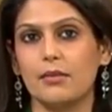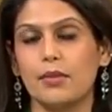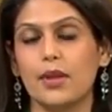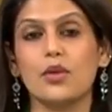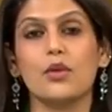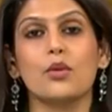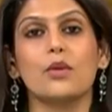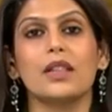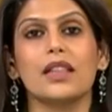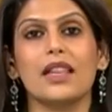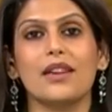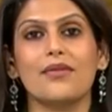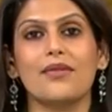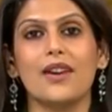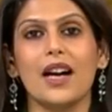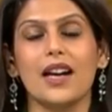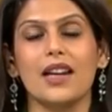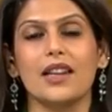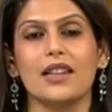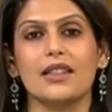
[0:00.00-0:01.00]
But who will they
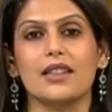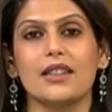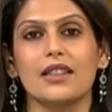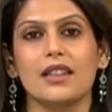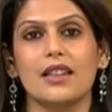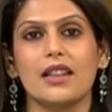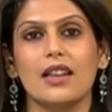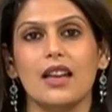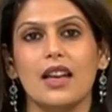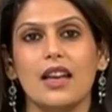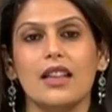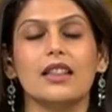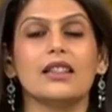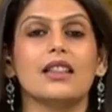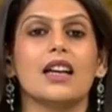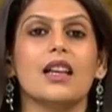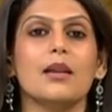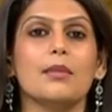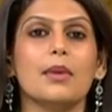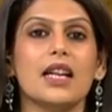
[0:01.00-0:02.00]
fight? The
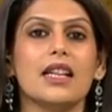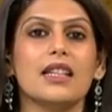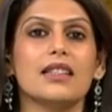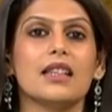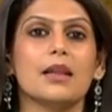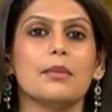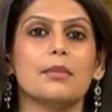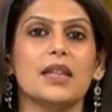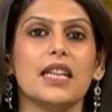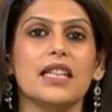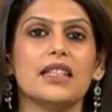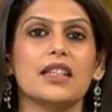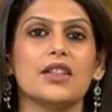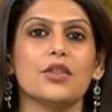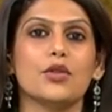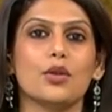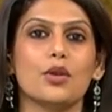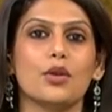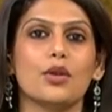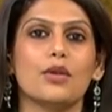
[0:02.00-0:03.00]
Taliban has complete
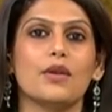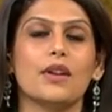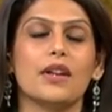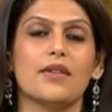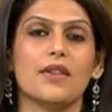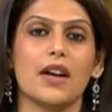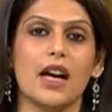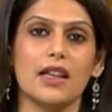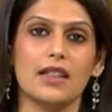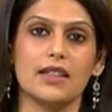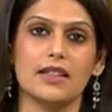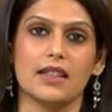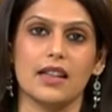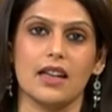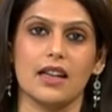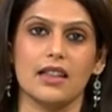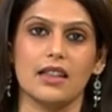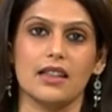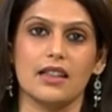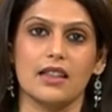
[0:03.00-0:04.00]
control over
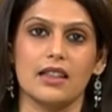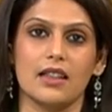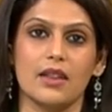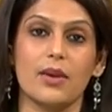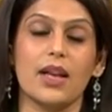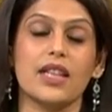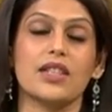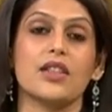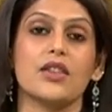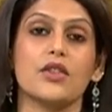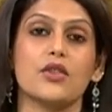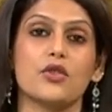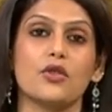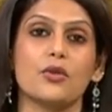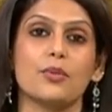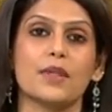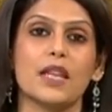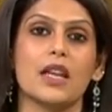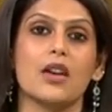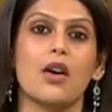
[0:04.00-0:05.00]
Afghanistan. The Western
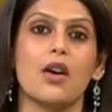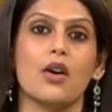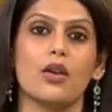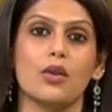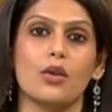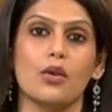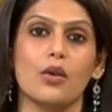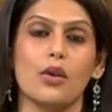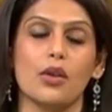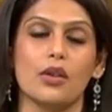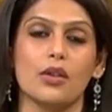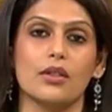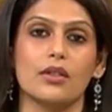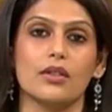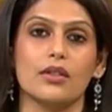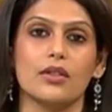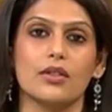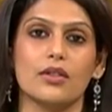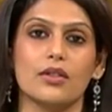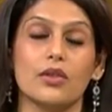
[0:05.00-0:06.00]
troops are long gone.
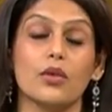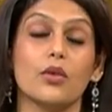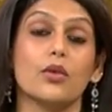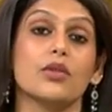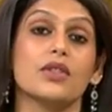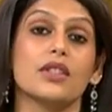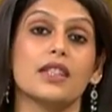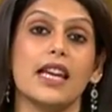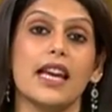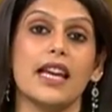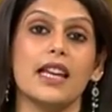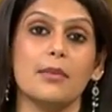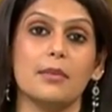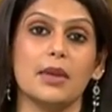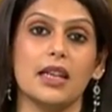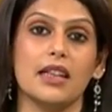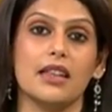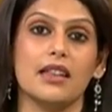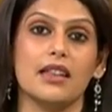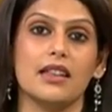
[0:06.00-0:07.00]
So who's the
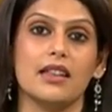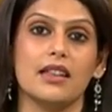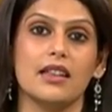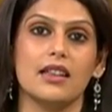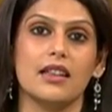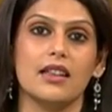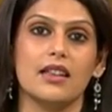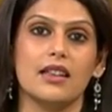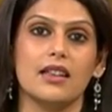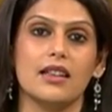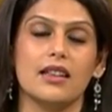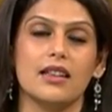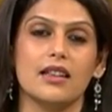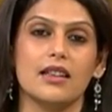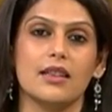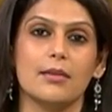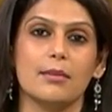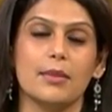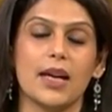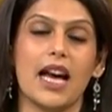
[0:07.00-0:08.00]
enemy?
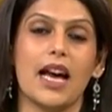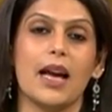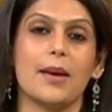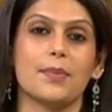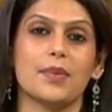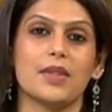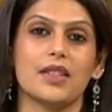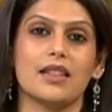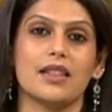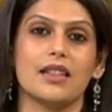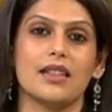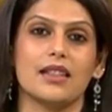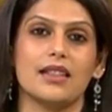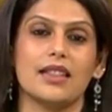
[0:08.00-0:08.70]
Perhaps